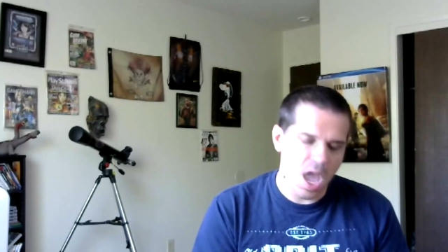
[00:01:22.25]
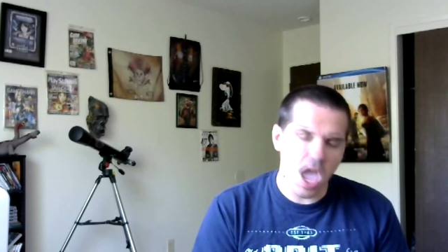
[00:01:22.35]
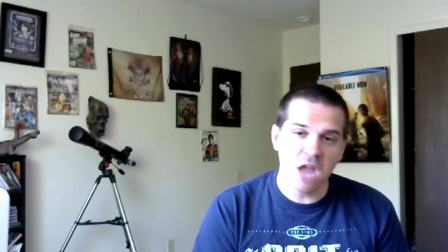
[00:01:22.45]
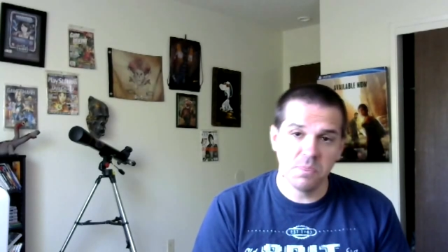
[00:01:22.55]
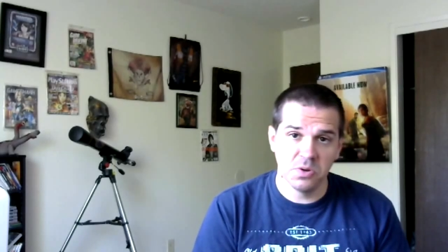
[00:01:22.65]

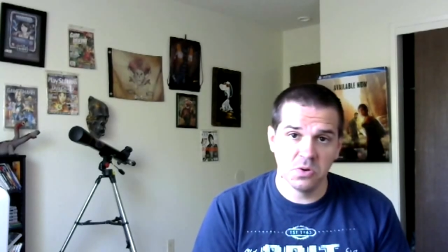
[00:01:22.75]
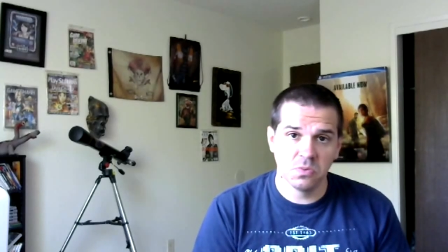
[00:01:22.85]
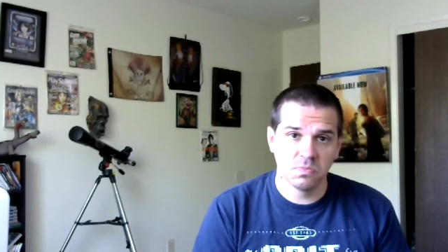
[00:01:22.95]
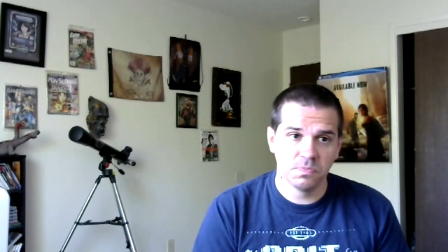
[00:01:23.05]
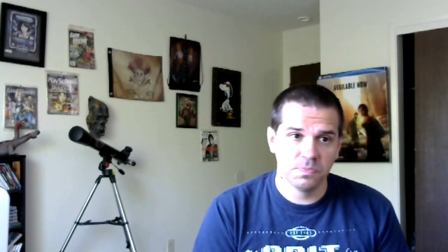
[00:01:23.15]
Ed
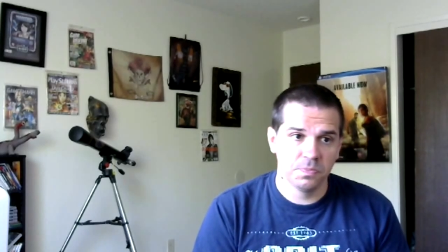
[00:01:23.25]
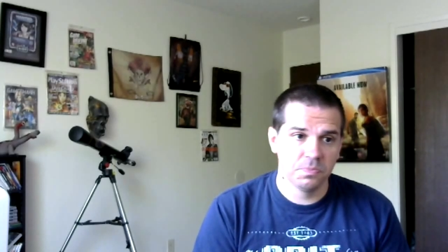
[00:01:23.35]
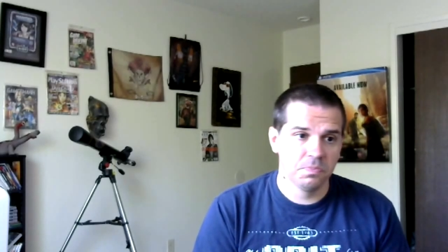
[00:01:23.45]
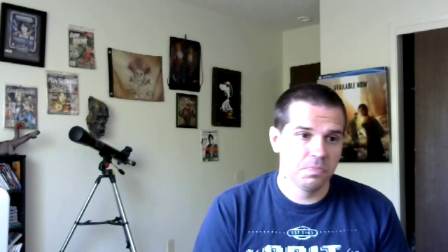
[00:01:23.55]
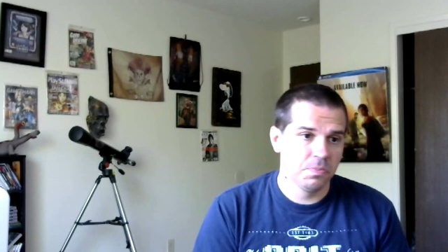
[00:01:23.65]
Boon,
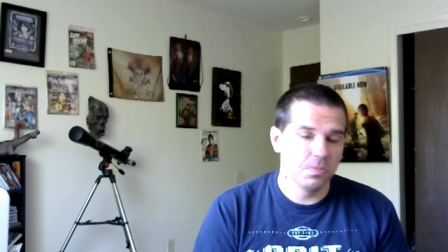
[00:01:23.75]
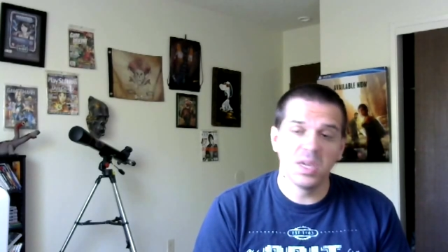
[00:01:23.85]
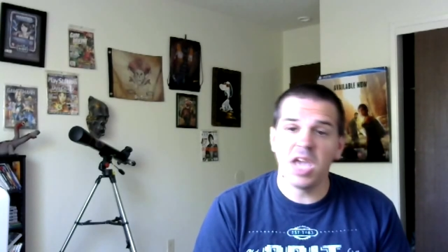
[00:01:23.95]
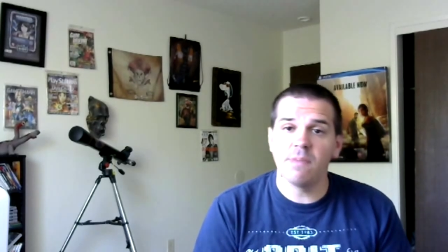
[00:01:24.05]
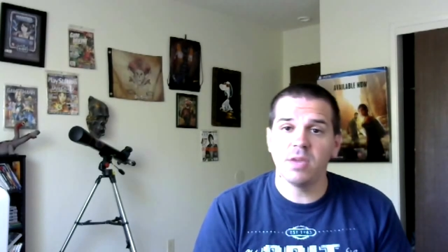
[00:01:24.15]

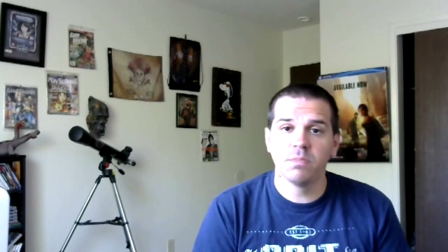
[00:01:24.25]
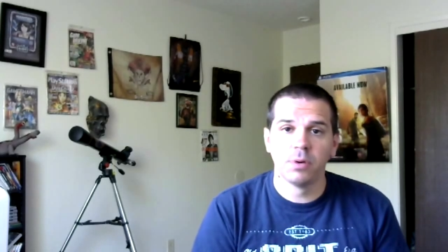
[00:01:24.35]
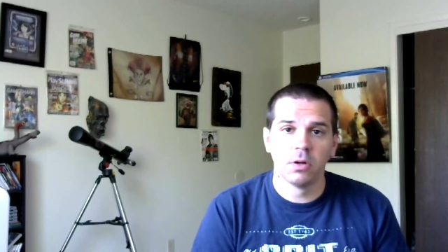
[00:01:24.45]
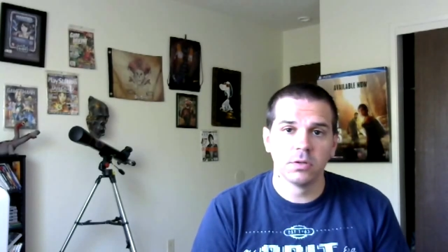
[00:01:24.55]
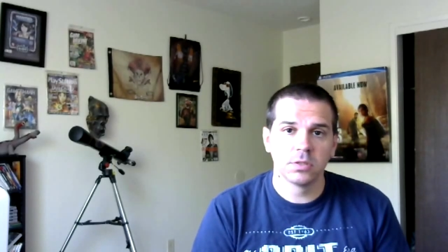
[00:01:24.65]
Gaming
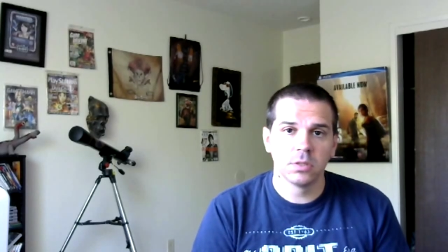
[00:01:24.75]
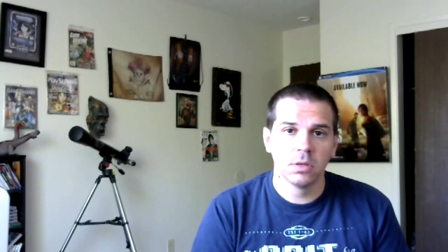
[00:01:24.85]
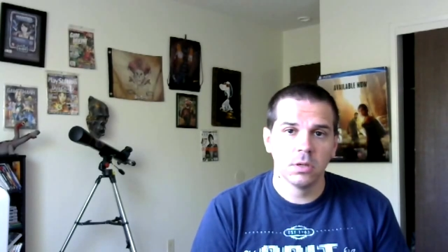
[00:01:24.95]
Bolt,